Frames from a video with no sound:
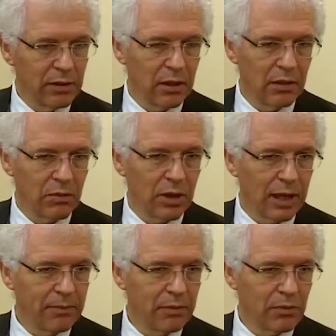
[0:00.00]
Uh, what
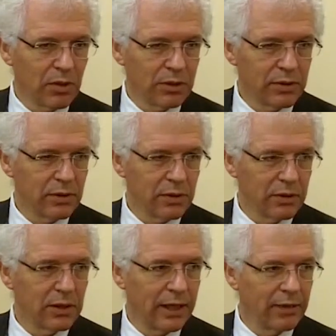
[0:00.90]
happened was that the
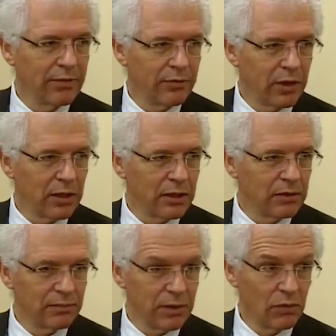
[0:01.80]
state of
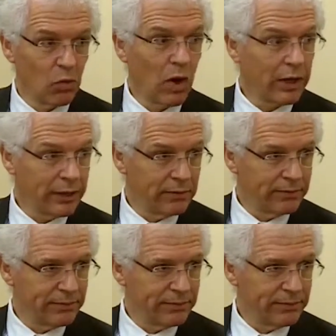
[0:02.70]
Nevada didn't want it.